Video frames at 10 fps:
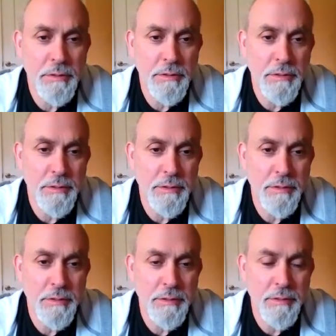
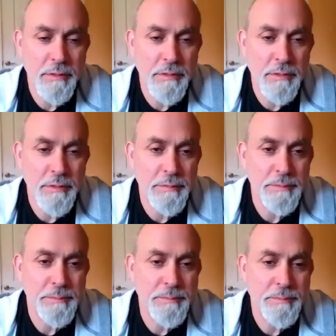
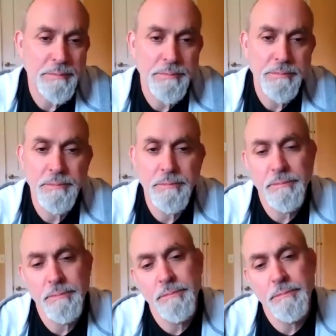
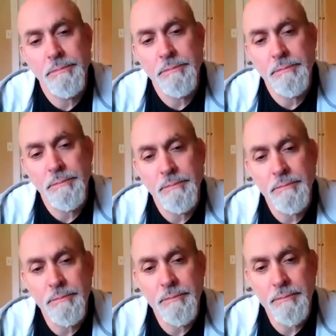
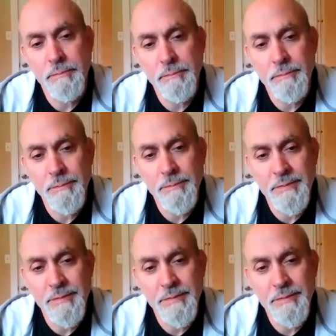No words are spoken by the person on screen.